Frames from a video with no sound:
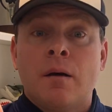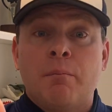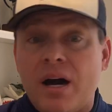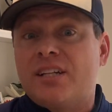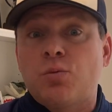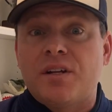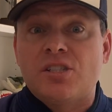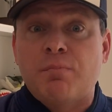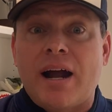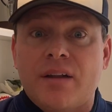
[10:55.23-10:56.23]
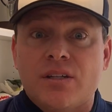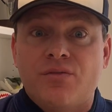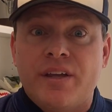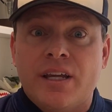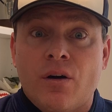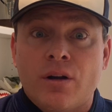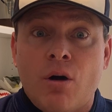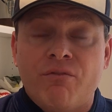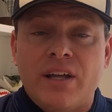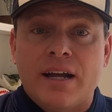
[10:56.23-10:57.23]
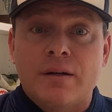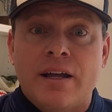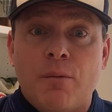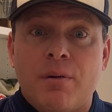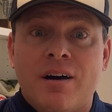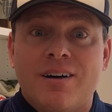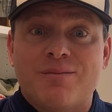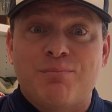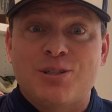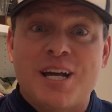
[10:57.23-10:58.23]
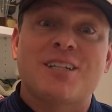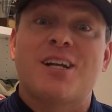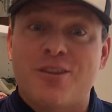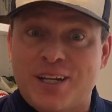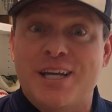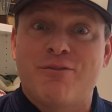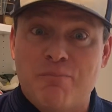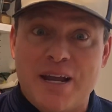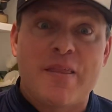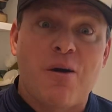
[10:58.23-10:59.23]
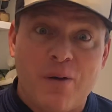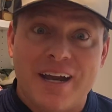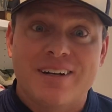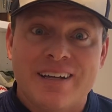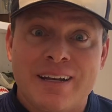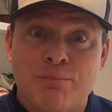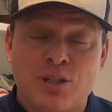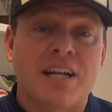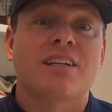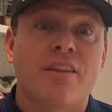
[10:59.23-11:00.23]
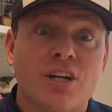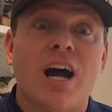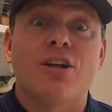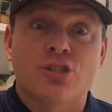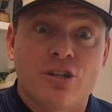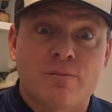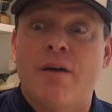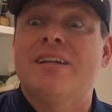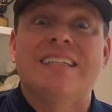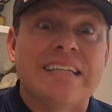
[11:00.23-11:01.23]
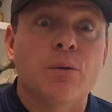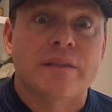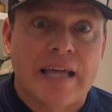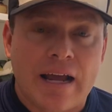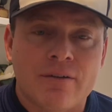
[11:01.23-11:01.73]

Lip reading: But it's what inspired this video, and hopefully I can help protect another kid from being that way and protect another college coach from having to deal with that,